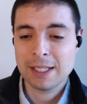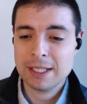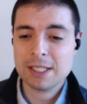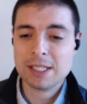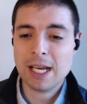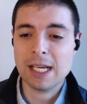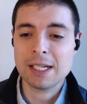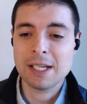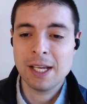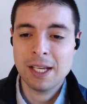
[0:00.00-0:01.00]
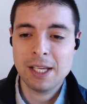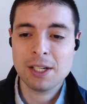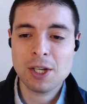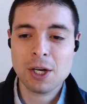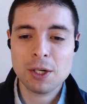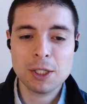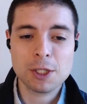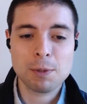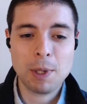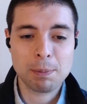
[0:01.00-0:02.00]
Instead, he
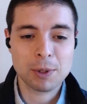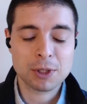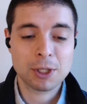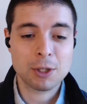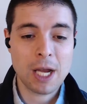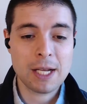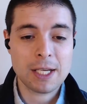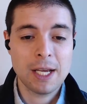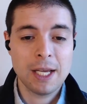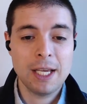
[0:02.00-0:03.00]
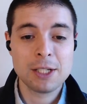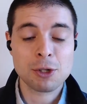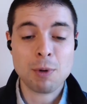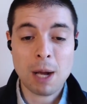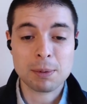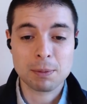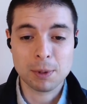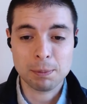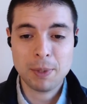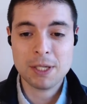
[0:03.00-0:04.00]
encouraged people to create
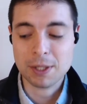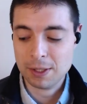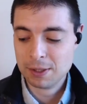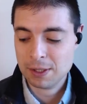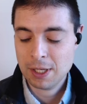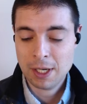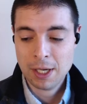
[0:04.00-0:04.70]
interoperable pieces,